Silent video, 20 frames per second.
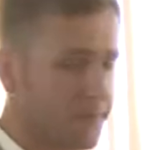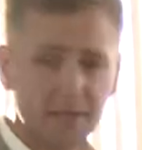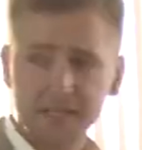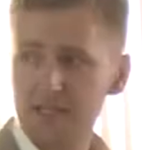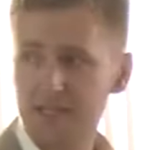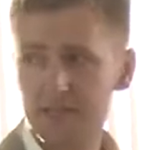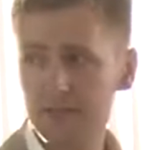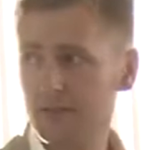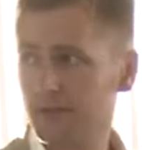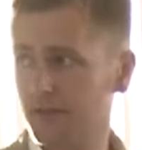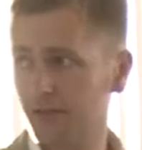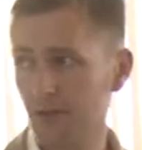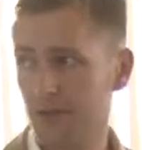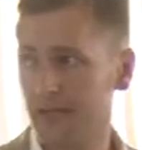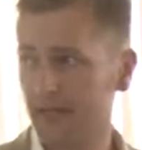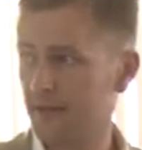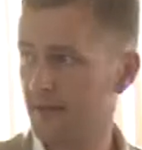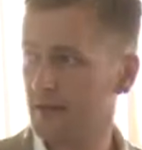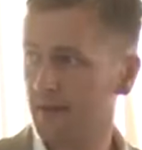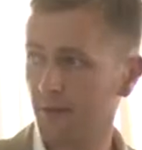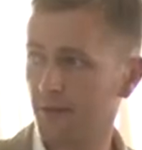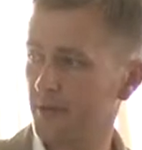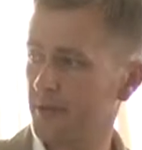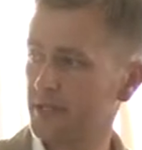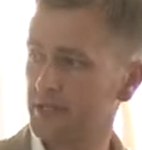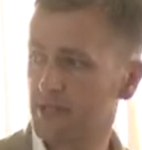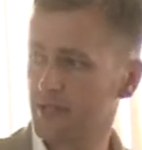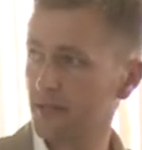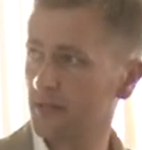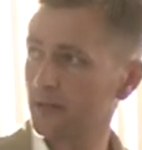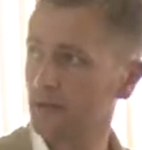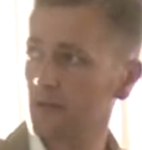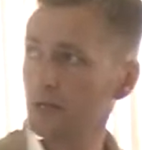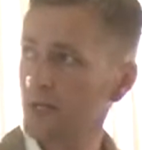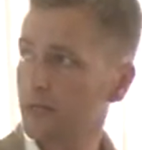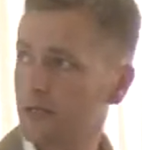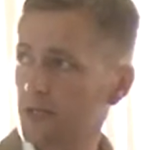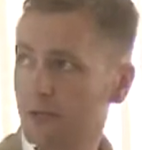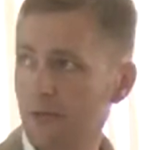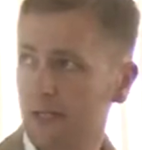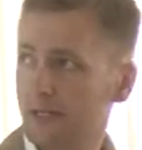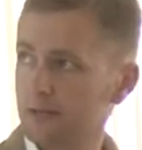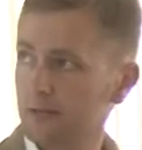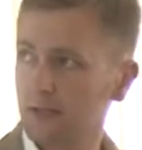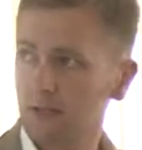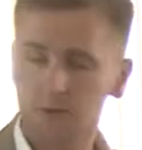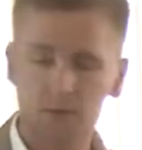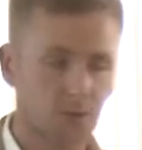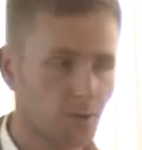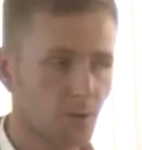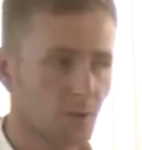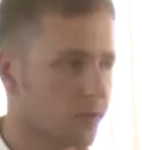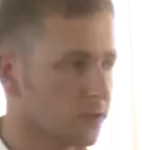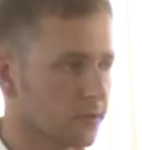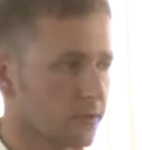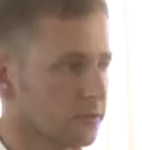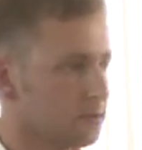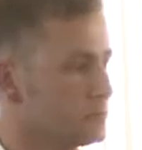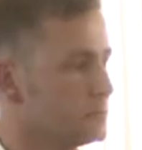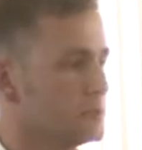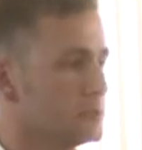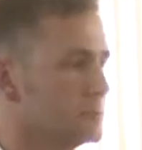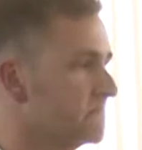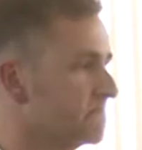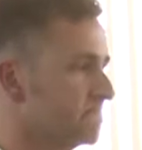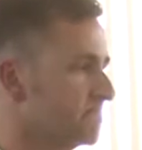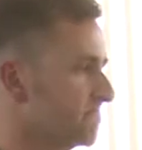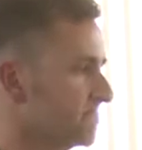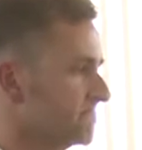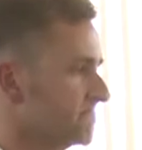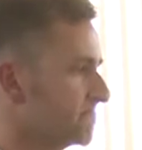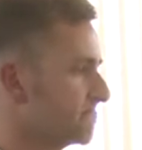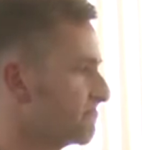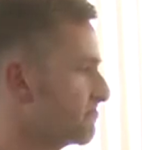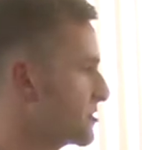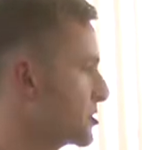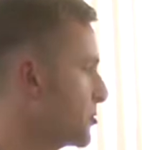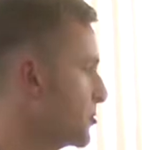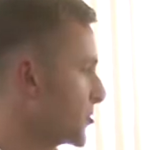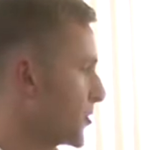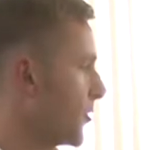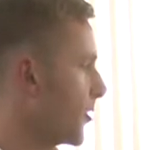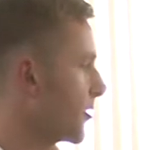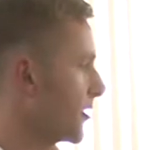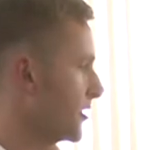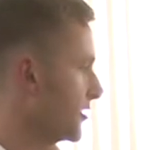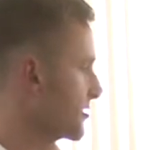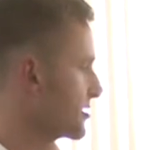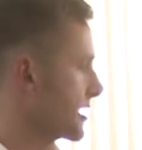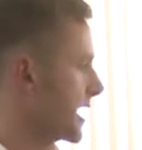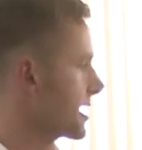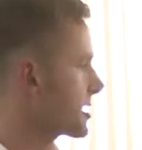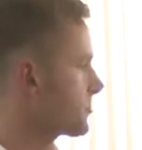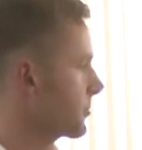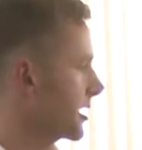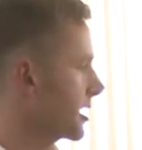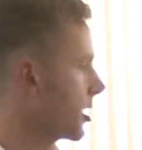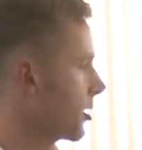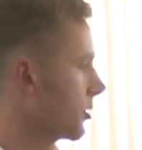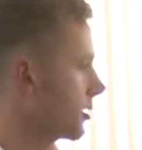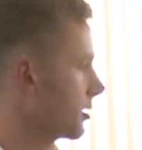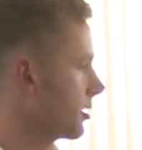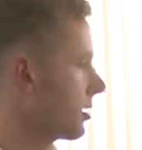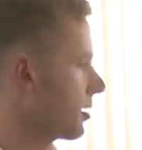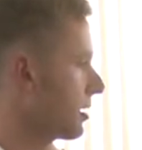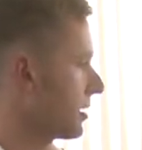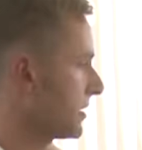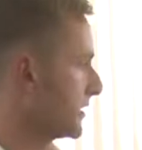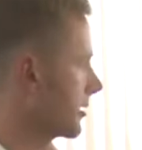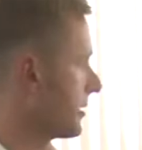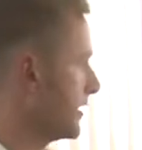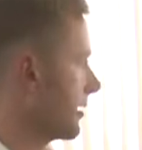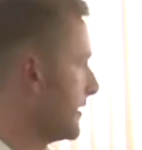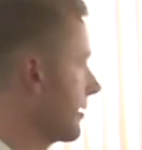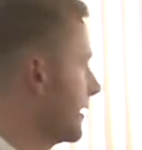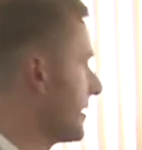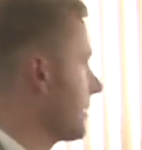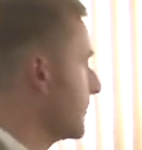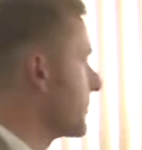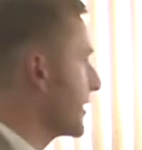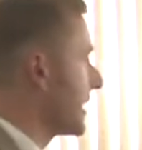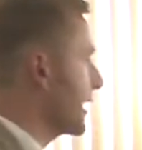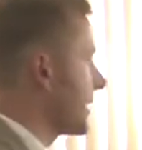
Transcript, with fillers: we still do it. Uh, we're still doing little Google tutorials as we go along. It, but